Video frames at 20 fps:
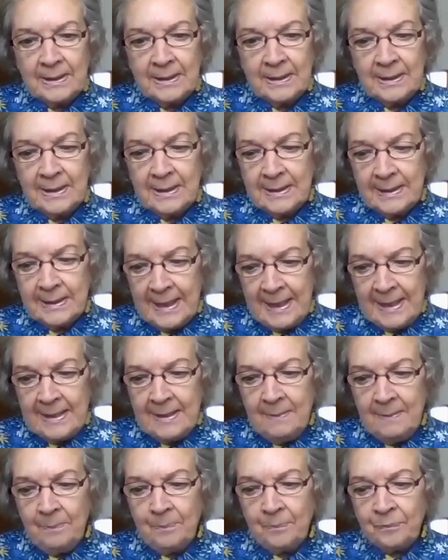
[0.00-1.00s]
the
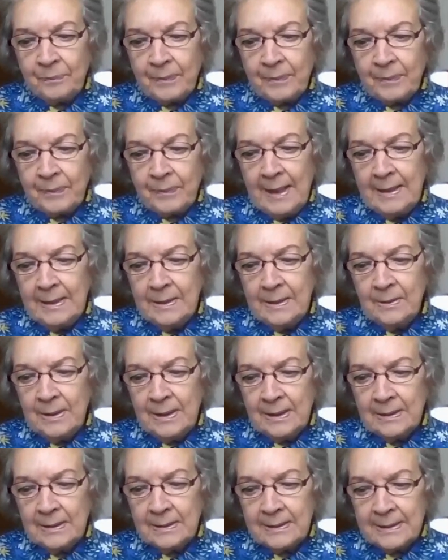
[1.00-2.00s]
tin into
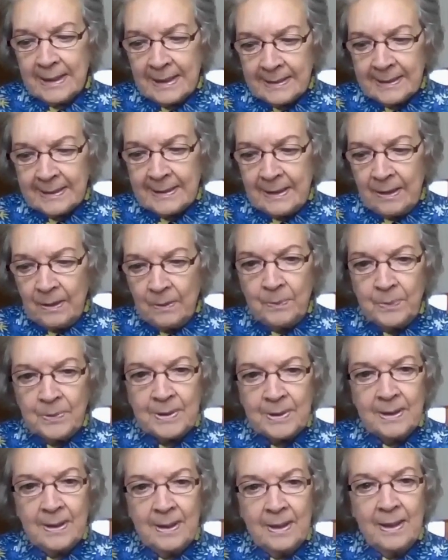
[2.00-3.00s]
little test
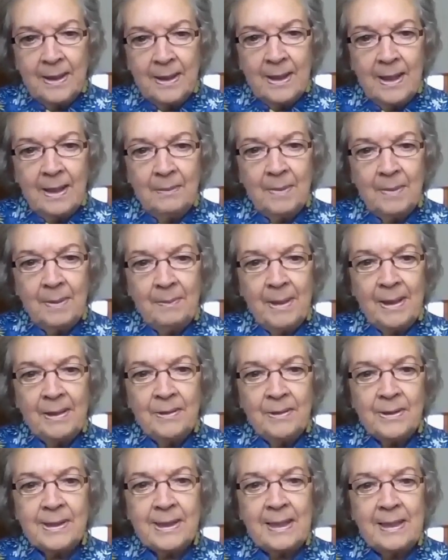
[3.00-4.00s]
tubes. And my
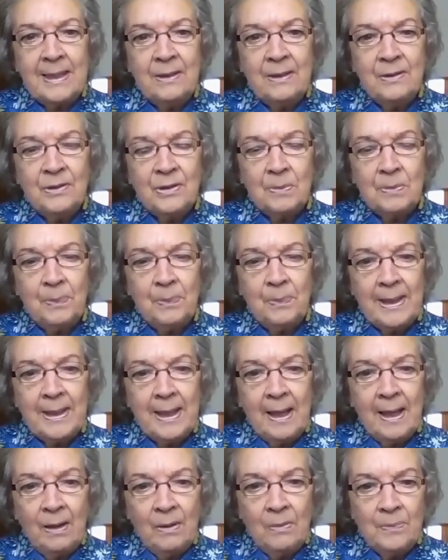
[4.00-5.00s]
mother said he used to bring it
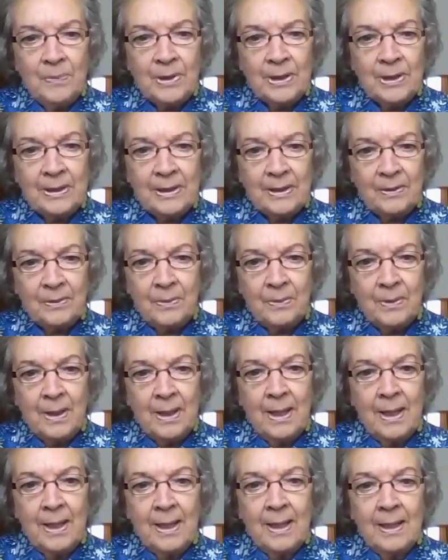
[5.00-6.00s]
home to do.
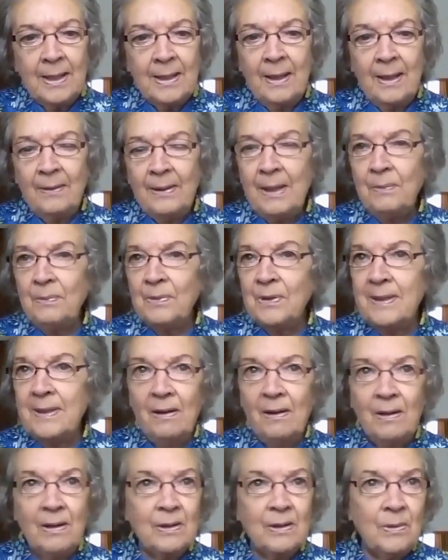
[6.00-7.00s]
Now, he was
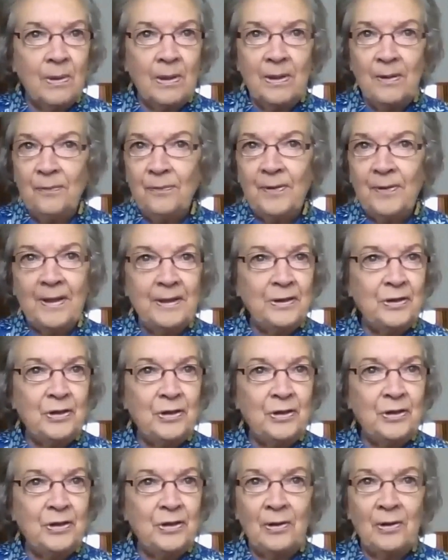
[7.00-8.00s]
not a qualified
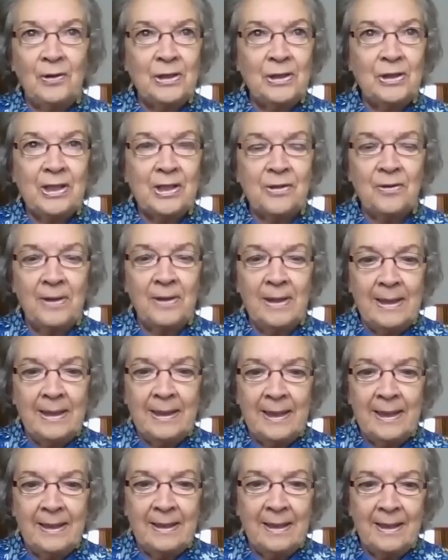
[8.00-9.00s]
geologist or
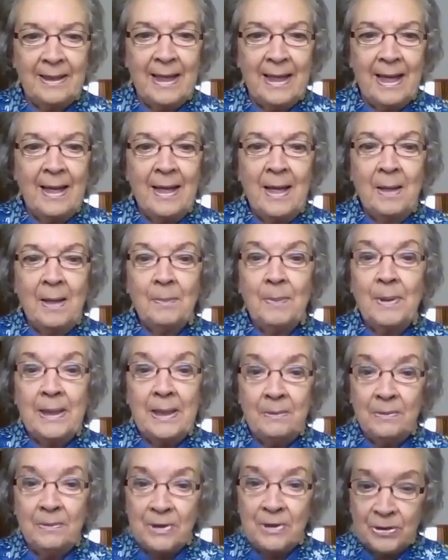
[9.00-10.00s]
anything like that, but
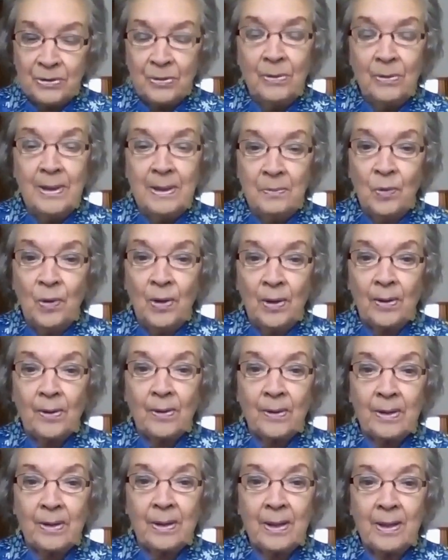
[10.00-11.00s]
he was doing
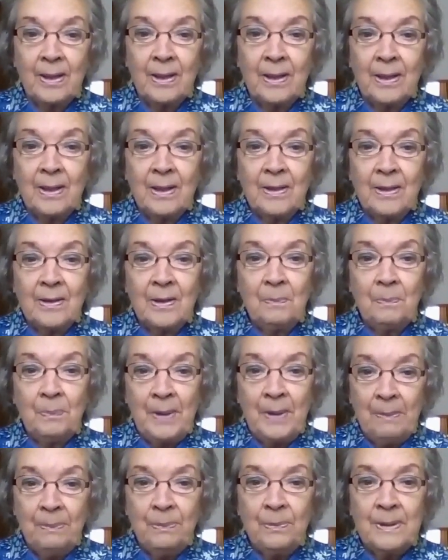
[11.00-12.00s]
work that
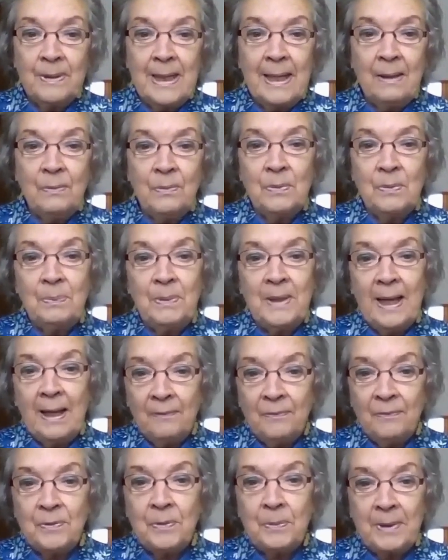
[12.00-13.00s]
people now would be,
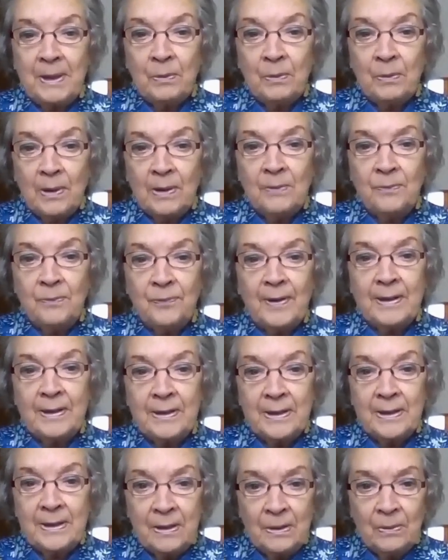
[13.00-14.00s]
have to be qualified
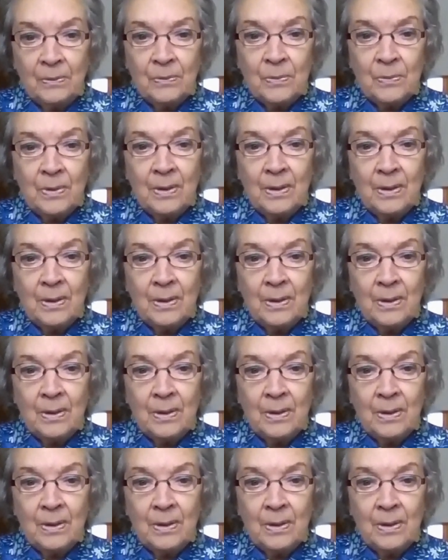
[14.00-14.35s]
to do.